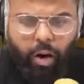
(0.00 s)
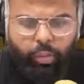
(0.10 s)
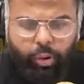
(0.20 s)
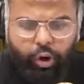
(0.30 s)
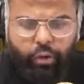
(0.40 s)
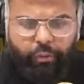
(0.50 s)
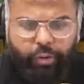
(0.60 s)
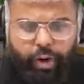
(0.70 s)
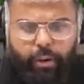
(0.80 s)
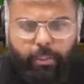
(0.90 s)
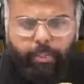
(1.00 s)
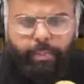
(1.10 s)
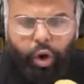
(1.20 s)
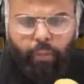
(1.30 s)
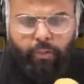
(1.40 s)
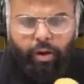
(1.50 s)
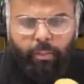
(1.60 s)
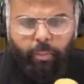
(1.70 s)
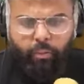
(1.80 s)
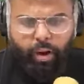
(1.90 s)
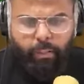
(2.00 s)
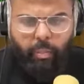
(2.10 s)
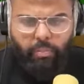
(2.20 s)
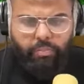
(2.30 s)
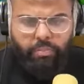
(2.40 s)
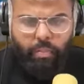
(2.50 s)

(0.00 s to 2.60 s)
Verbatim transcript: right, we're good on food now. Hopefully, right? For the time